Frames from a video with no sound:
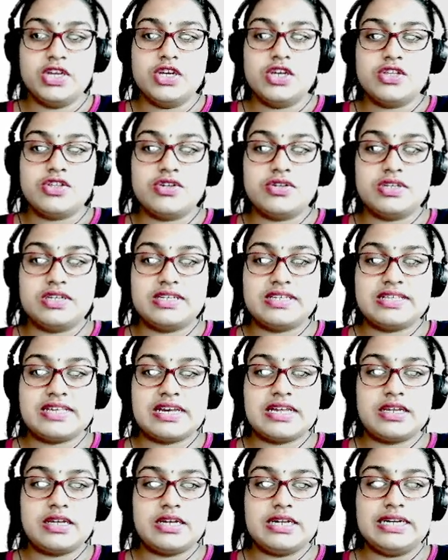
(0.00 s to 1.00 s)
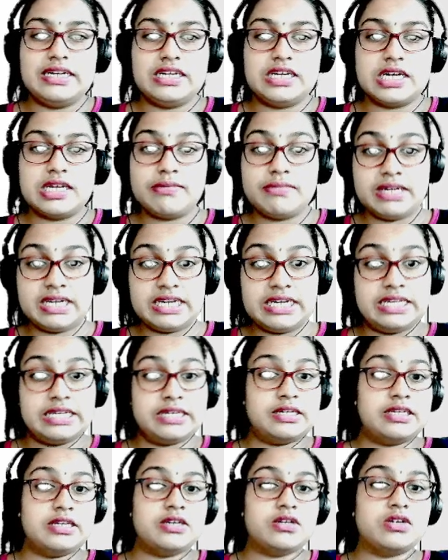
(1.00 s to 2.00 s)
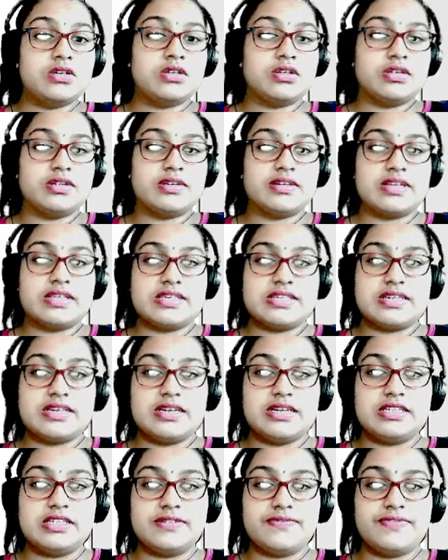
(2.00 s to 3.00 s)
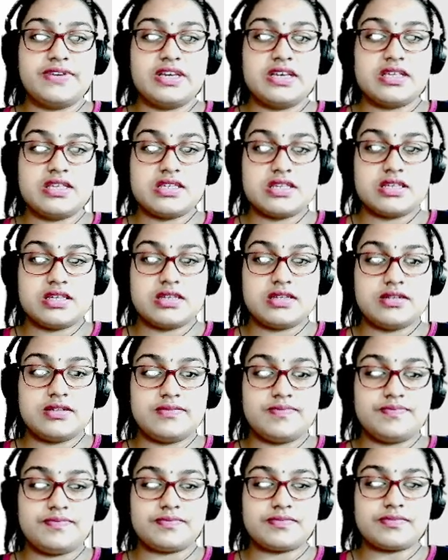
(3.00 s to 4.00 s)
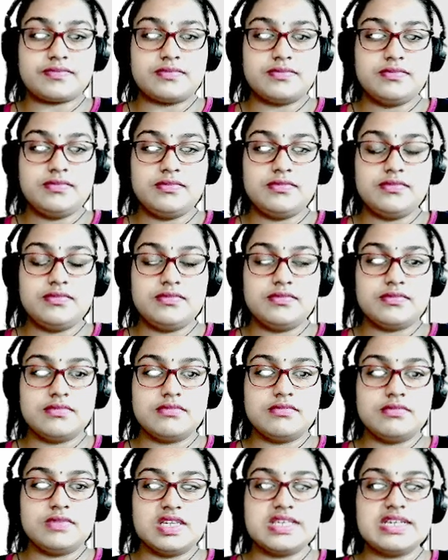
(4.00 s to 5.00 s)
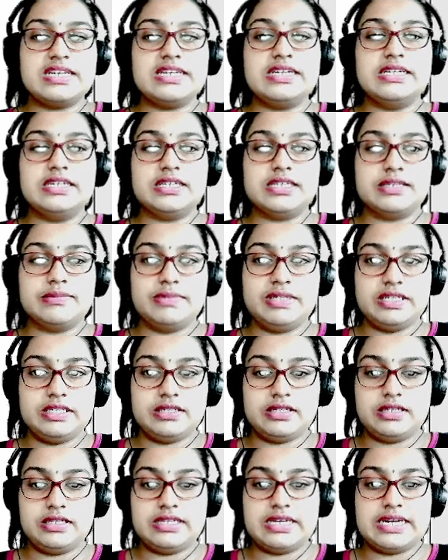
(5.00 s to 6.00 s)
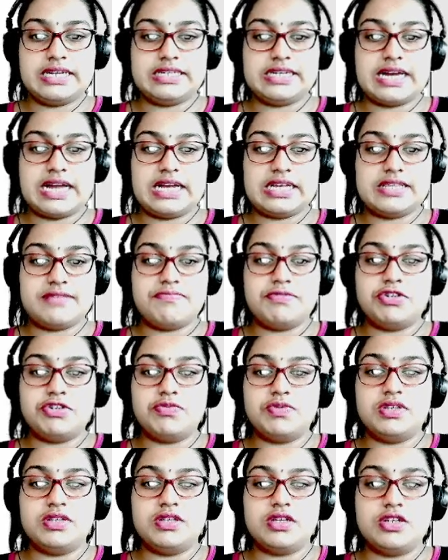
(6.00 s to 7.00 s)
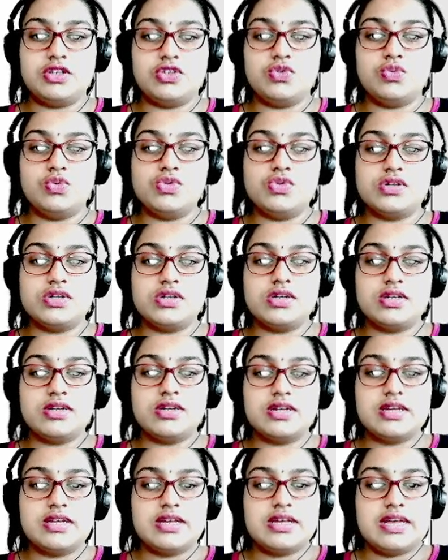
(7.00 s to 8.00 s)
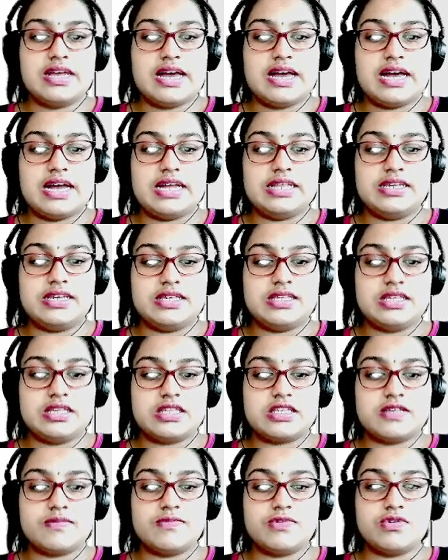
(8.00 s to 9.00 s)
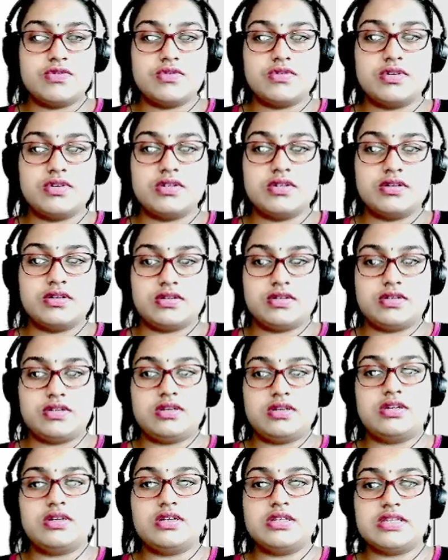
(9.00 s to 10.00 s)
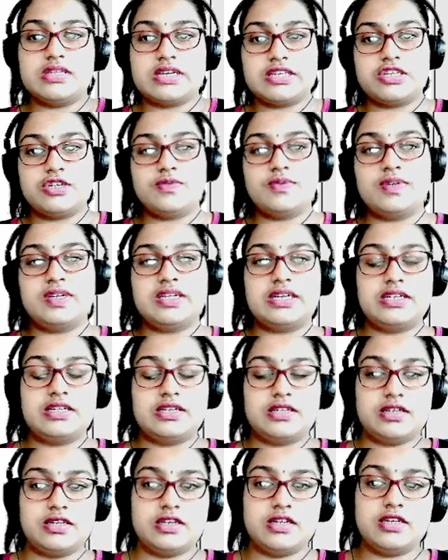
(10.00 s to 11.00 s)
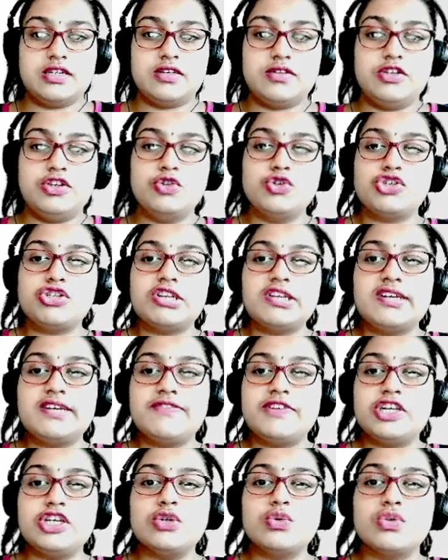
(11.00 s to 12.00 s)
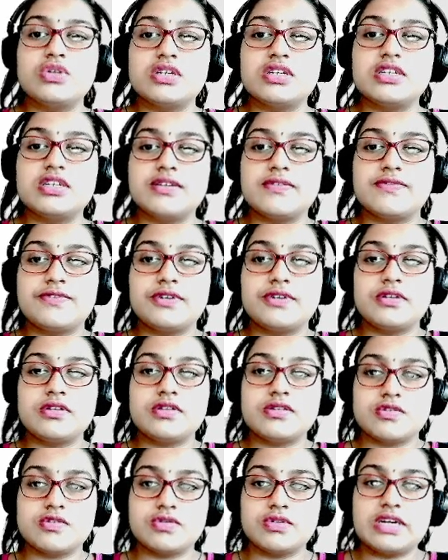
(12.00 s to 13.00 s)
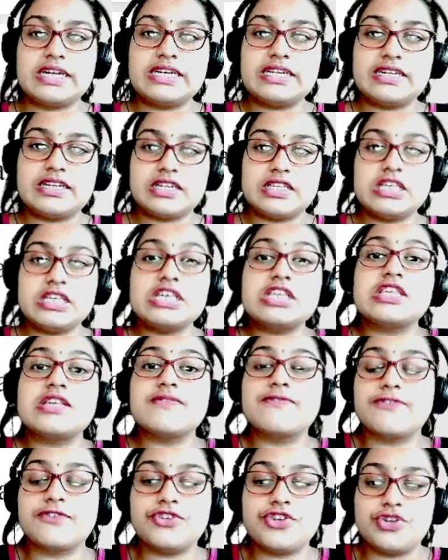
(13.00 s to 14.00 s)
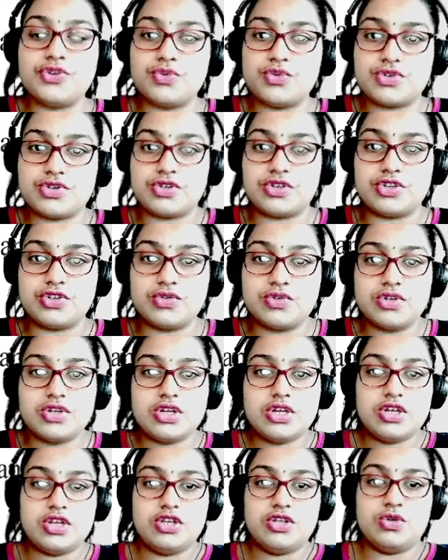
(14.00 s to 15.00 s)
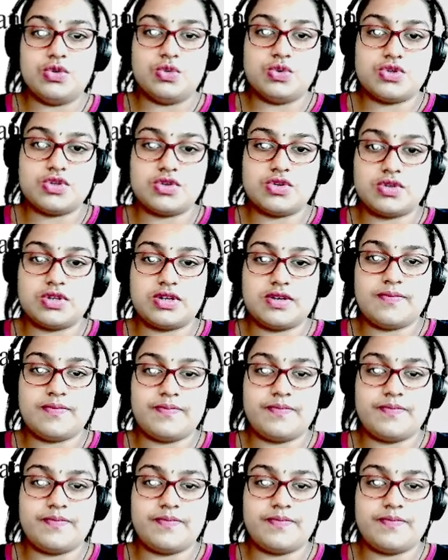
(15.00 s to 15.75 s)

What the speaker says: So it is an intermediary, or it can say interface is an intermediary that acts between the user and the system. So in such a way that usually we use interface so that it is easy for the user to use. Okay.